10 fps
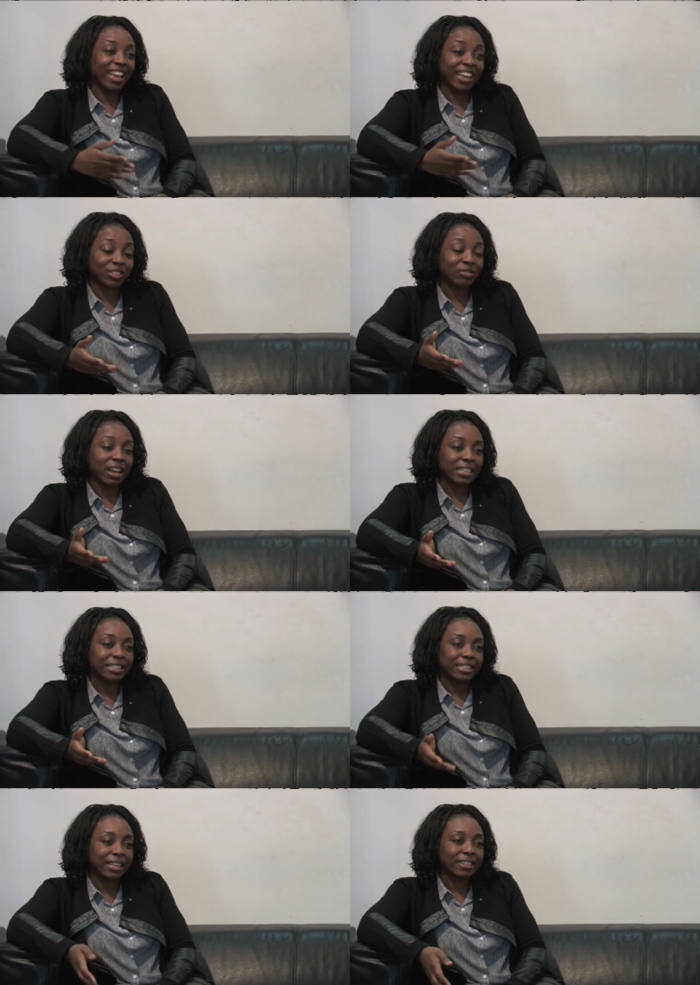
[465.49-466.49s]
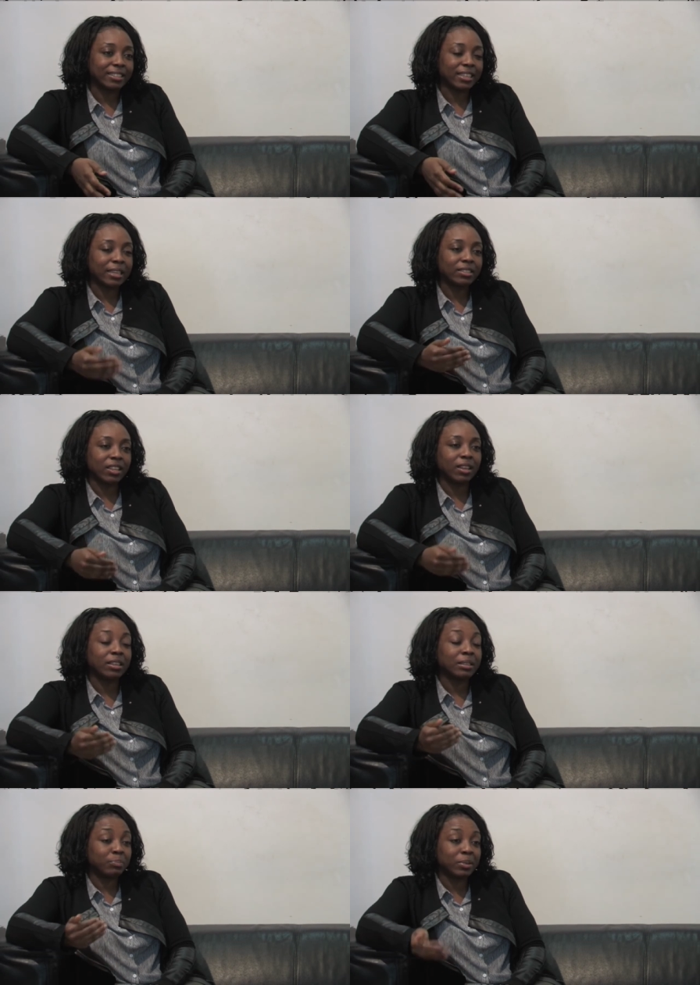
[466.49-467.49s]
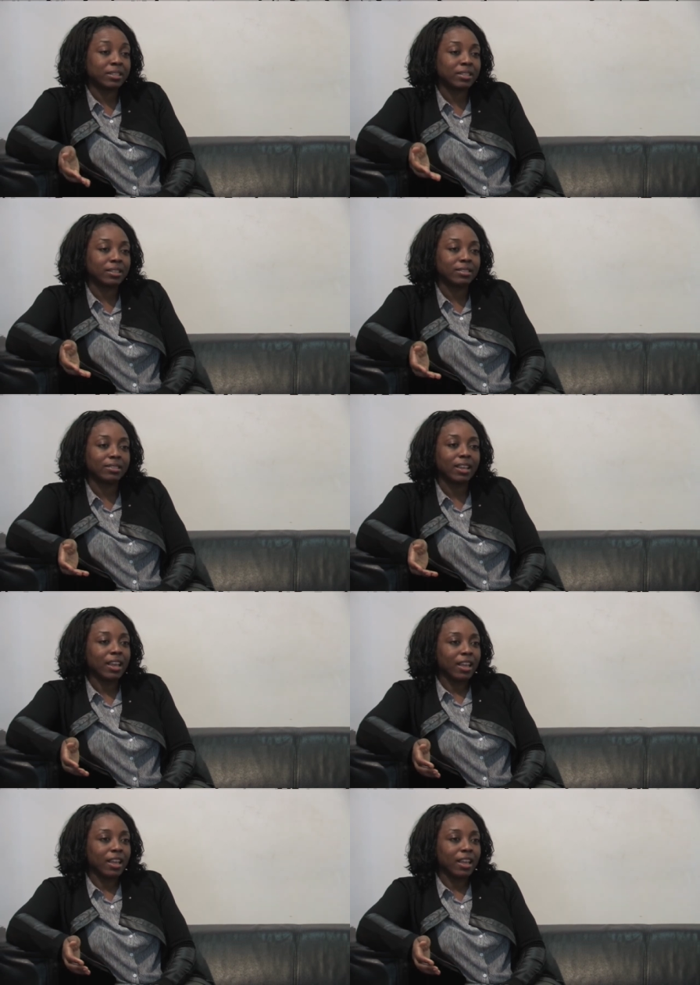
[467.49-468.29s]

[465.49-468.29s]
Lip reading: as you rightly said, in business,